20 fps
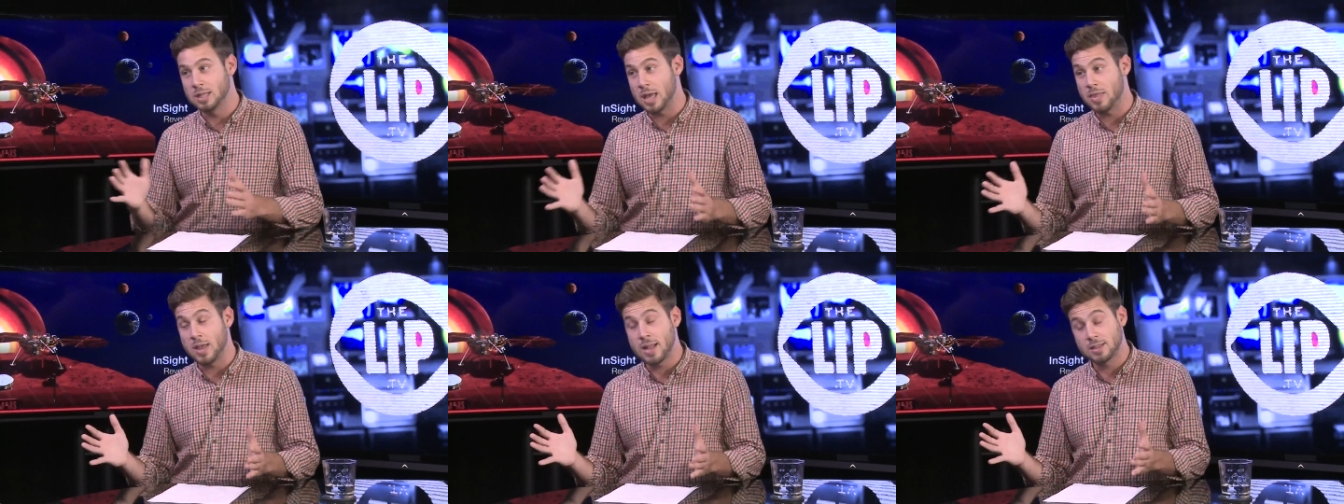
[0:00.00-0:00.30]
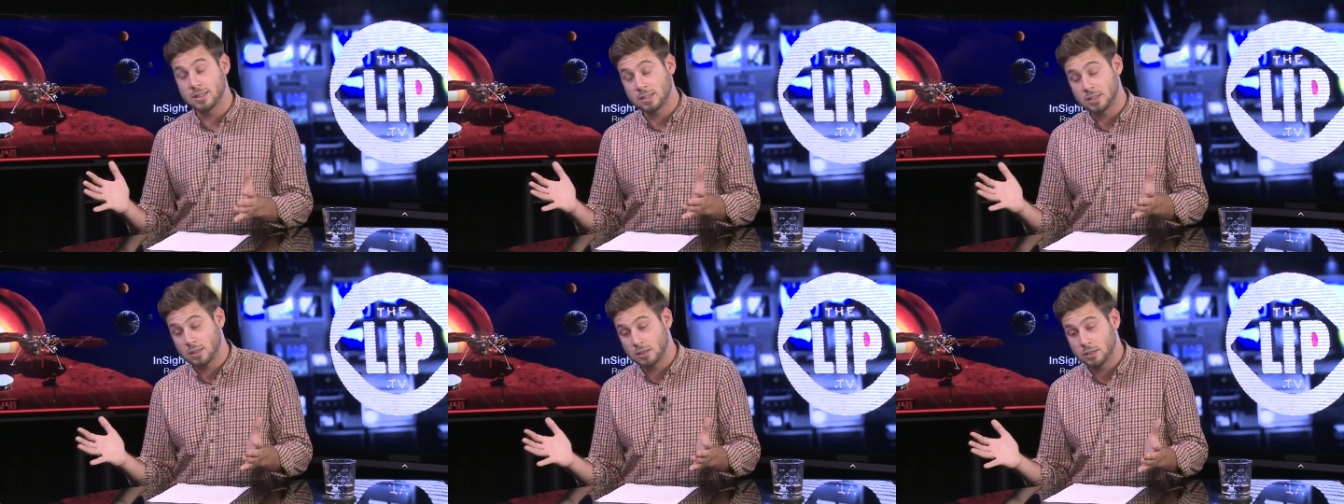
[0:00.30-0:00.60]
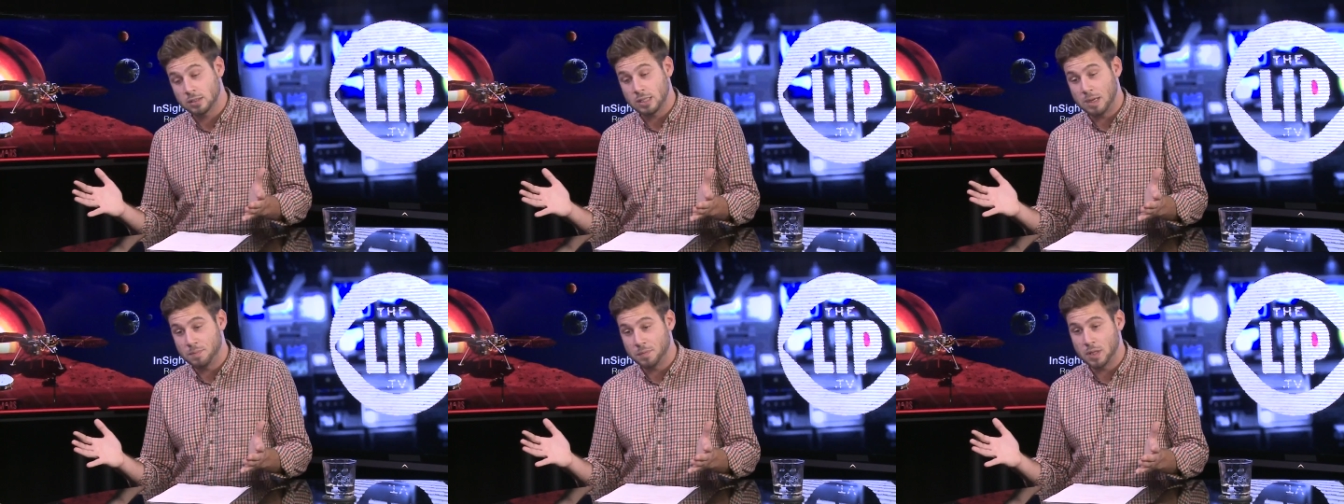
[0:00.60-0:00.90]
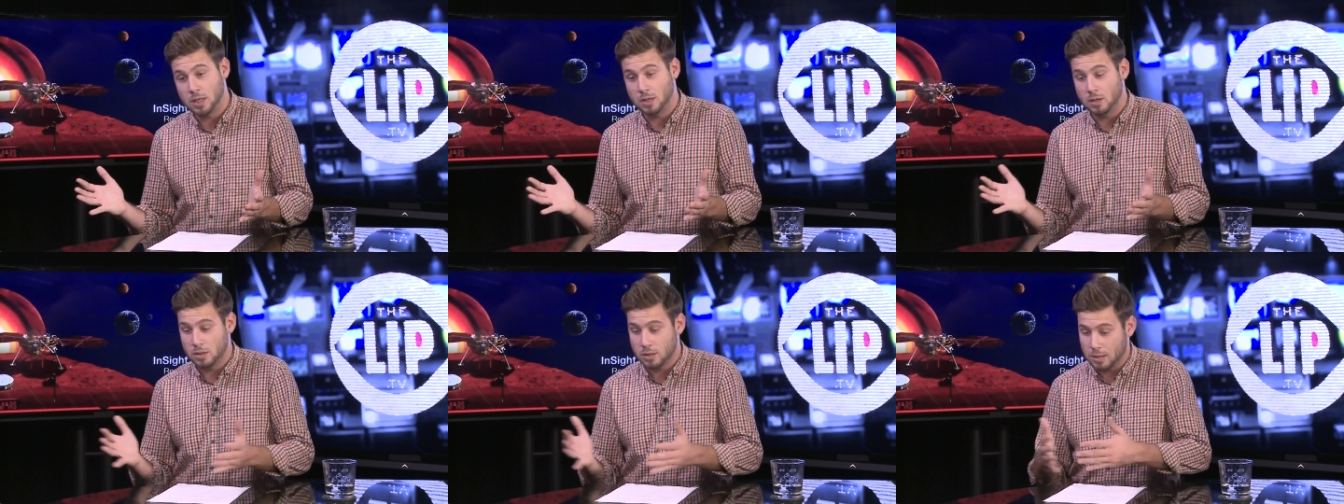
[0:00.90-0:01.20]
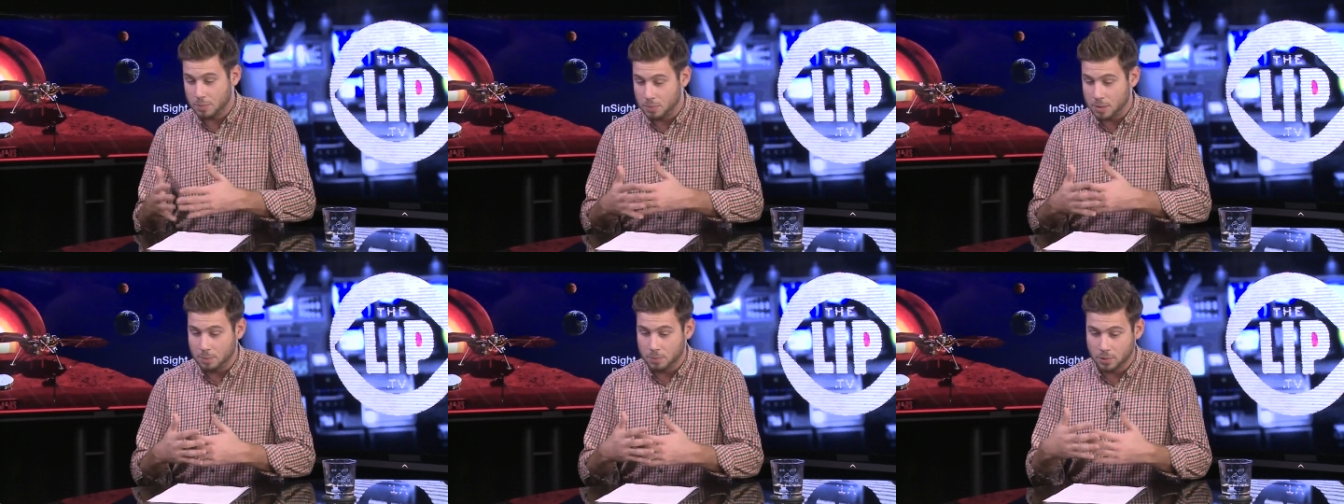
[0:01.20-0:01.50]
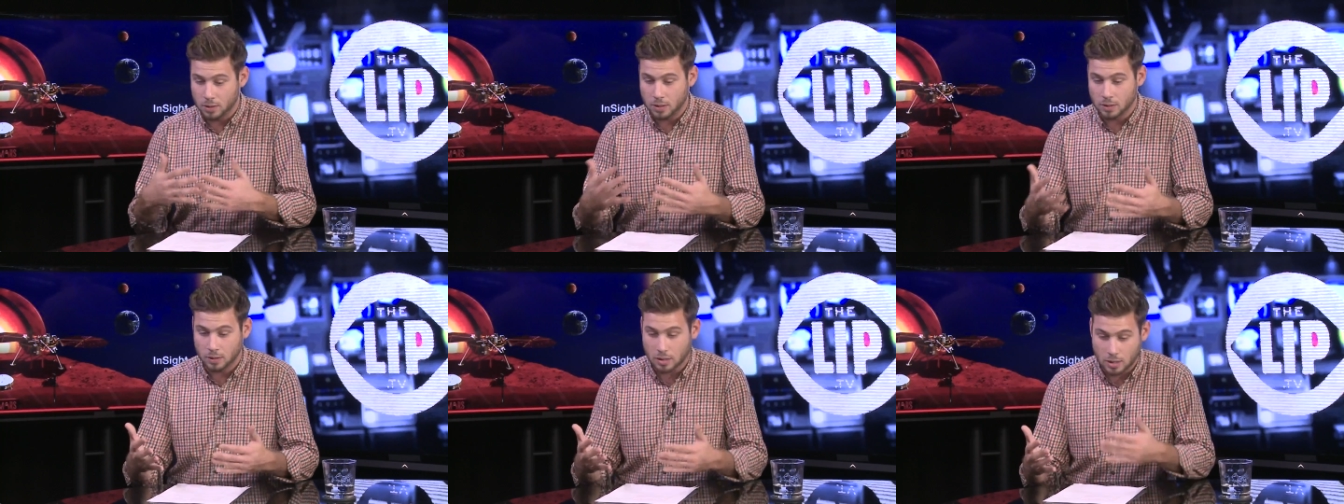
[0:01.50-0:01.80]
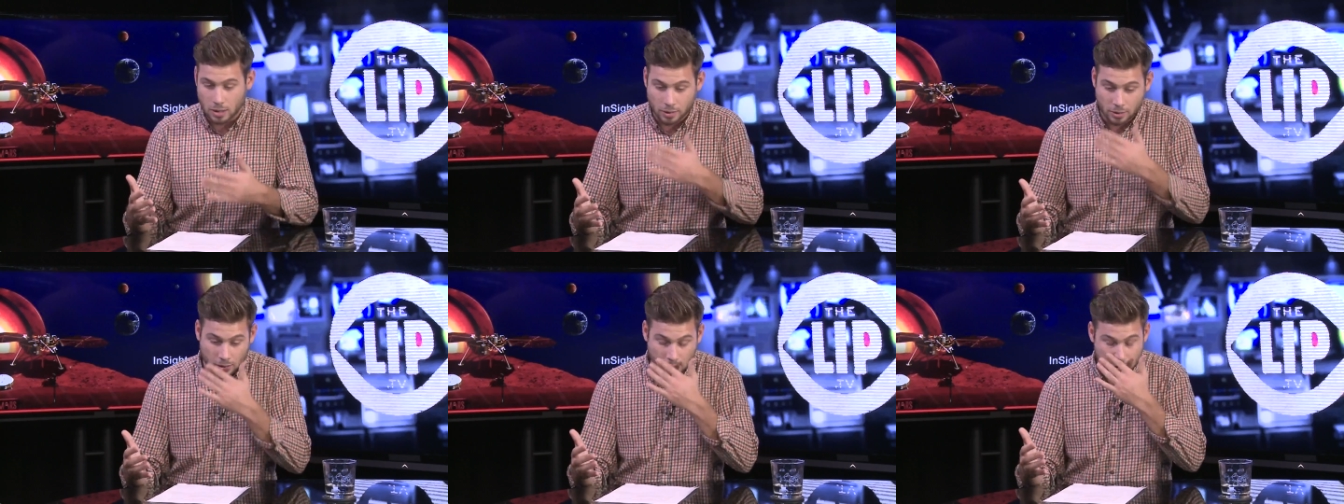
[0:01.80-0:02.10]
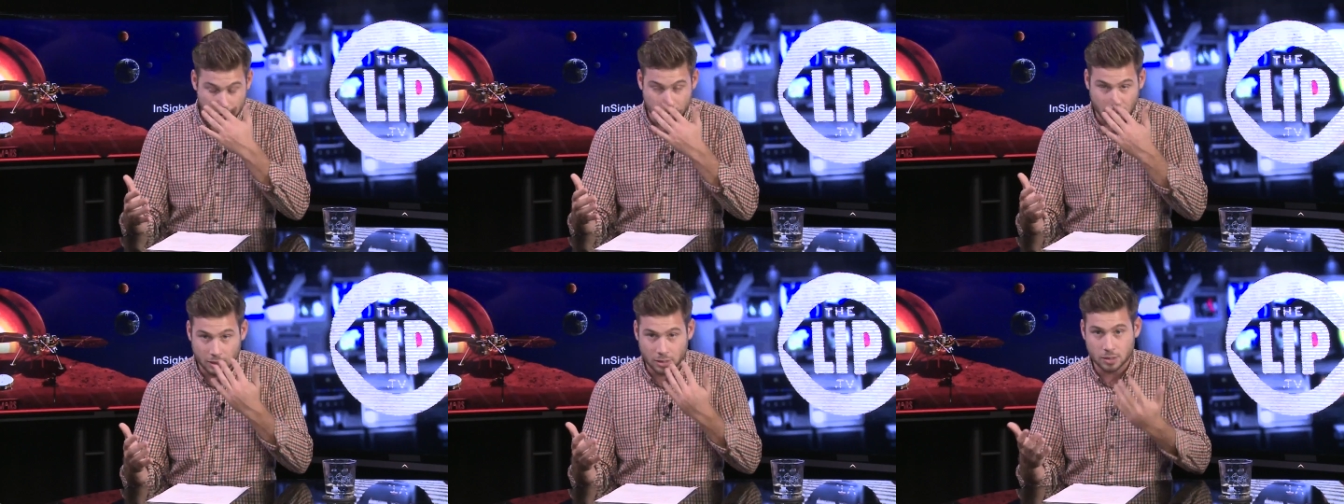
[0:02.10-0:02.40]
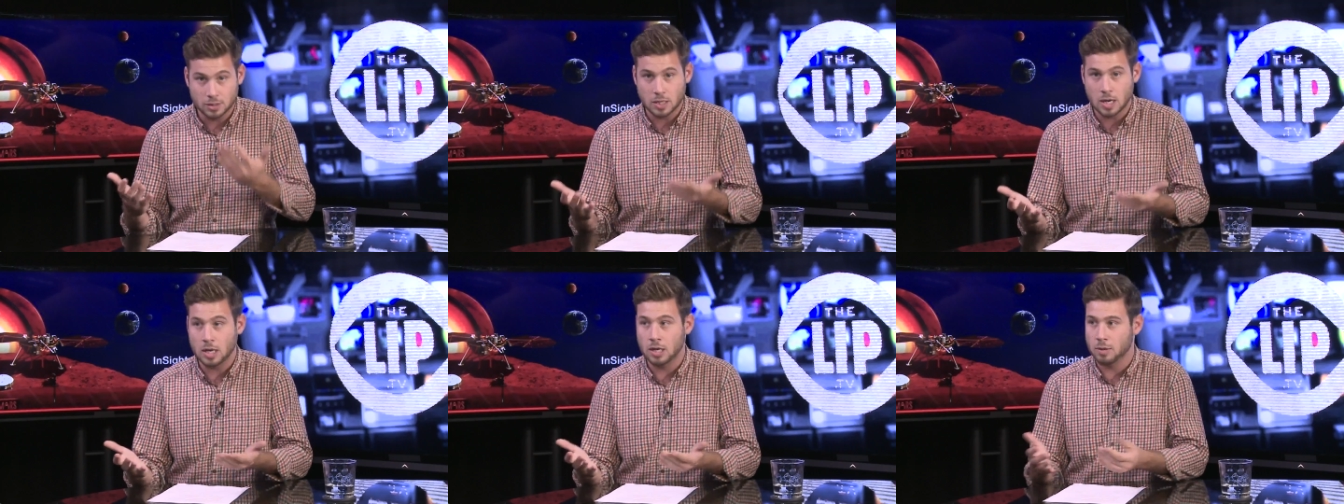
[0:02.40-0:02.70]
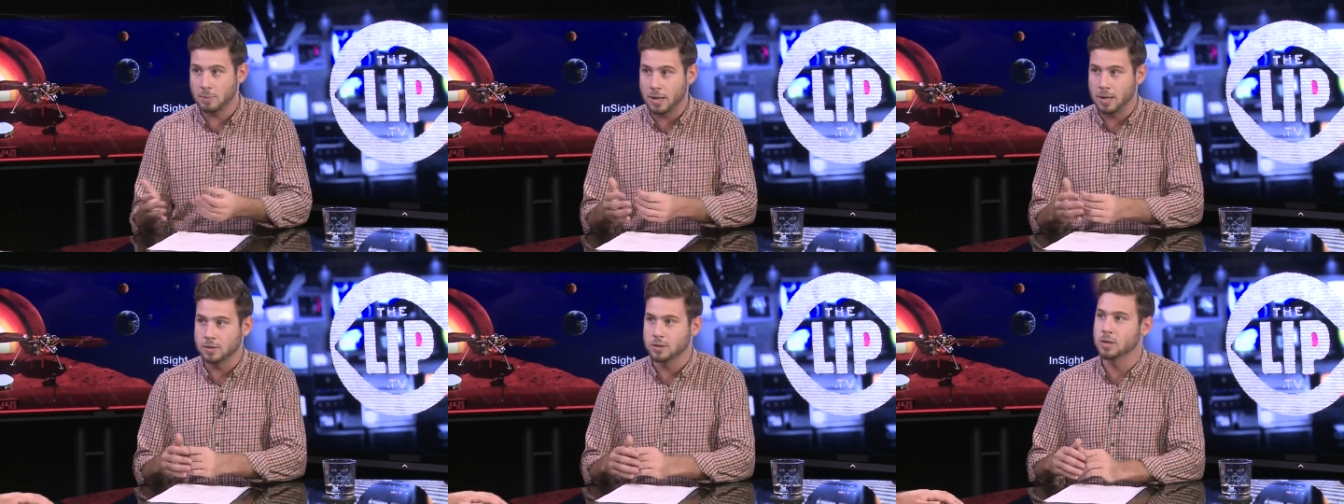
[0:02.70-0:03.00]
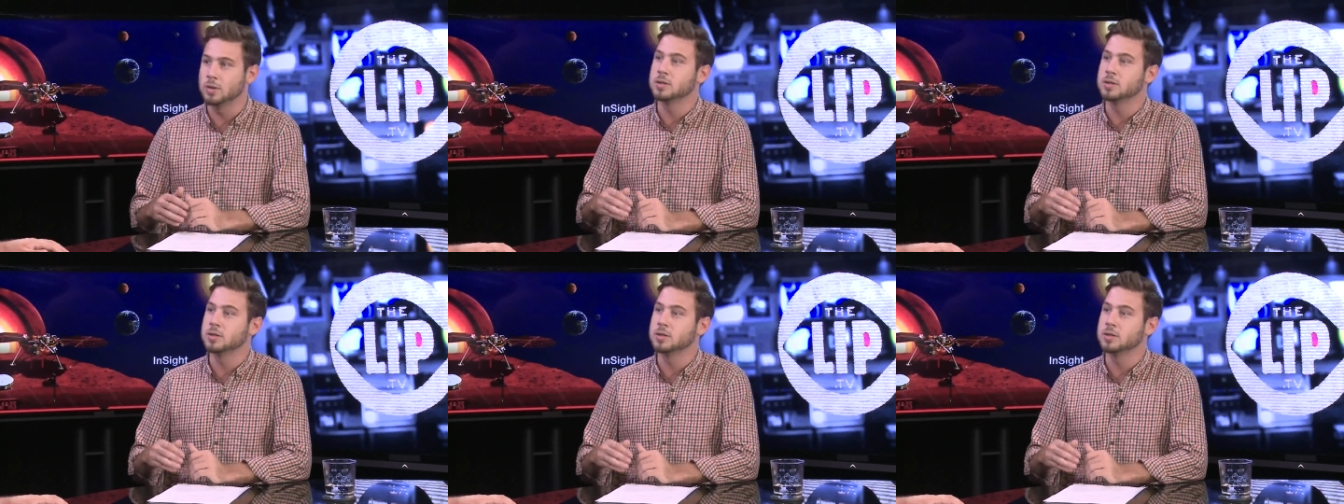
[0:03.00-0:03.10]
and that's still something, you know, that people are starting to talk about.